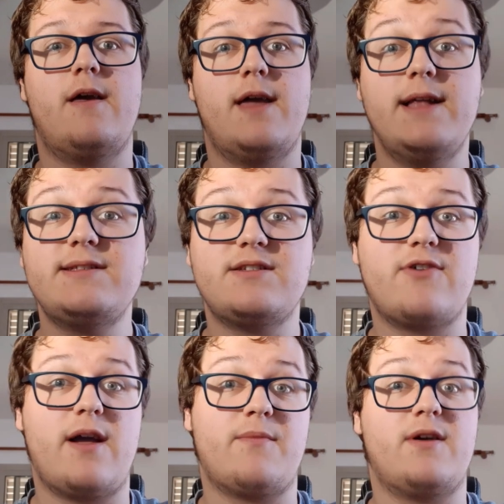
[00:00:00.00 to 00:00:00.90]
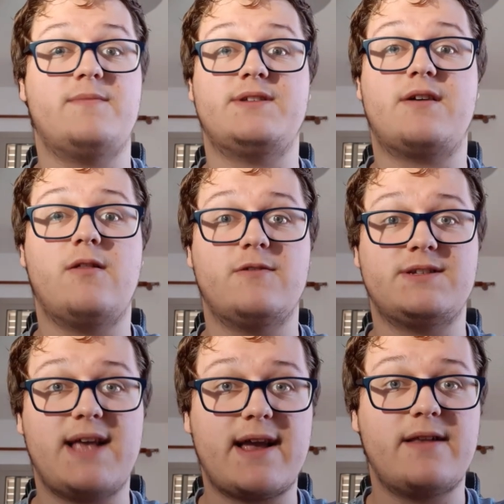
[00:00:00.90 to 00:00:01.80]
Instagram comes a
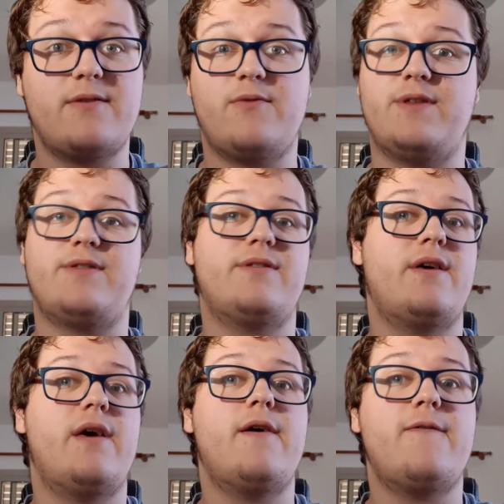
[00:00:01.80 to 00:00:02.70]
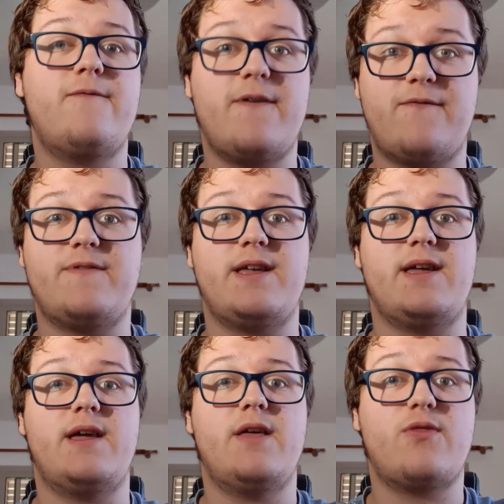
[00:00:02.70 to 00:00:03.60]
close second with
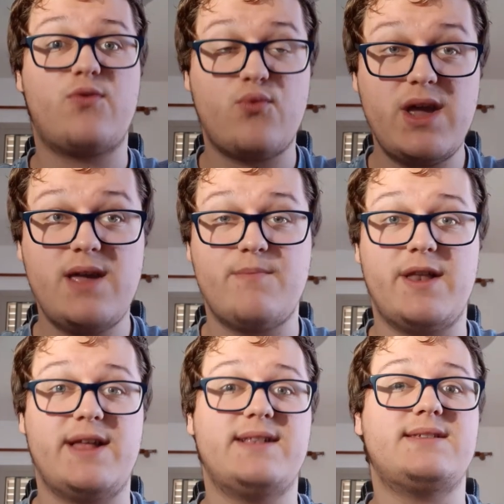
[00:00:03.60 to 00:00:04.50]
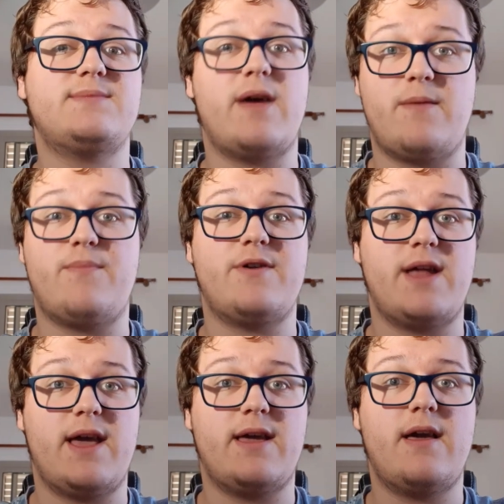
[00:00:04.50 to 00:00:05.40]
53 minutes spent per
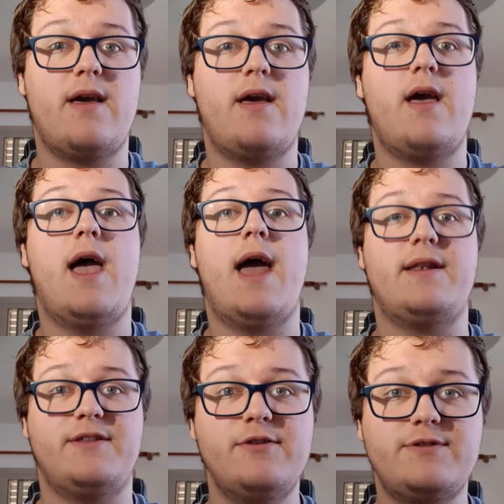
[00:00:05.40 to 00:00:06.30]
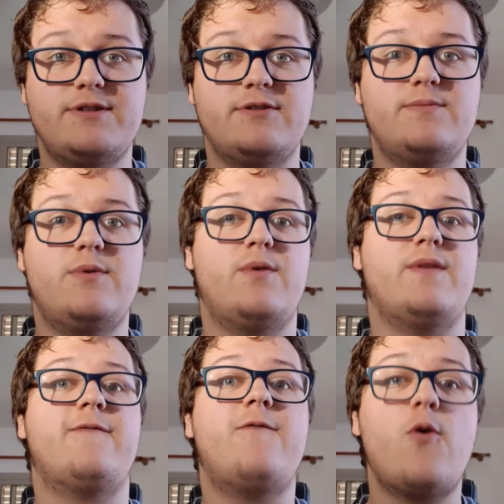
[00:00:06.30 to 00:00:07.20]
day, and YouTube
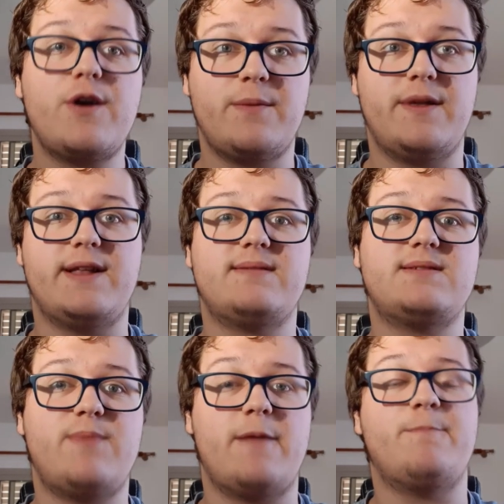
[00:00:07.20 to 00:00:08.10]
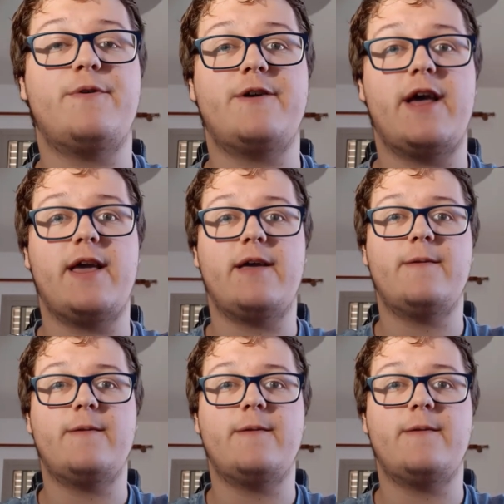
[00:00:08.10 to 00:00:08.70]
with 40 minutes spent per day.